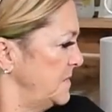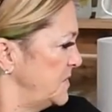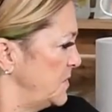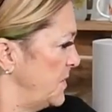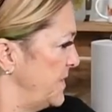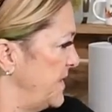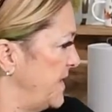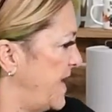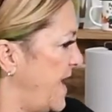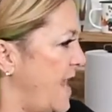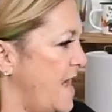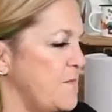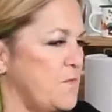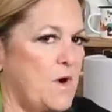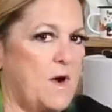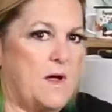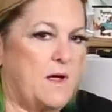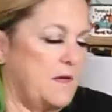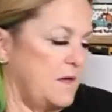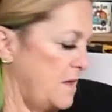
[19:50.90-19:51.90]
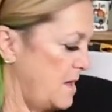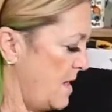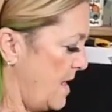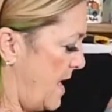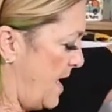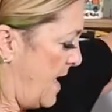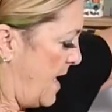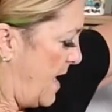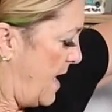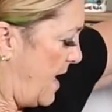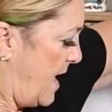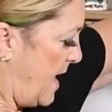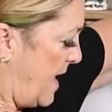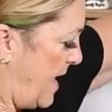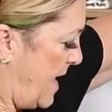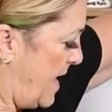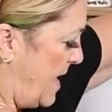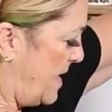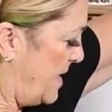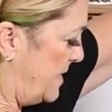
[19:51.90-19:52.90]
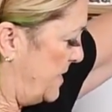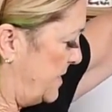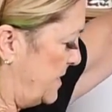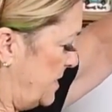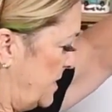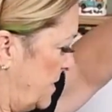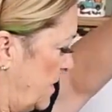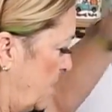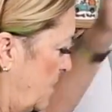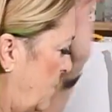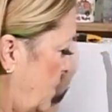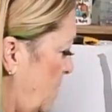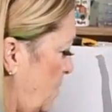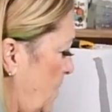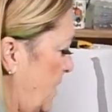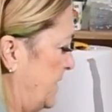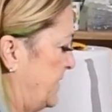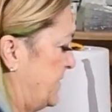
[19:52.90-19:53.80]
with a camera, and with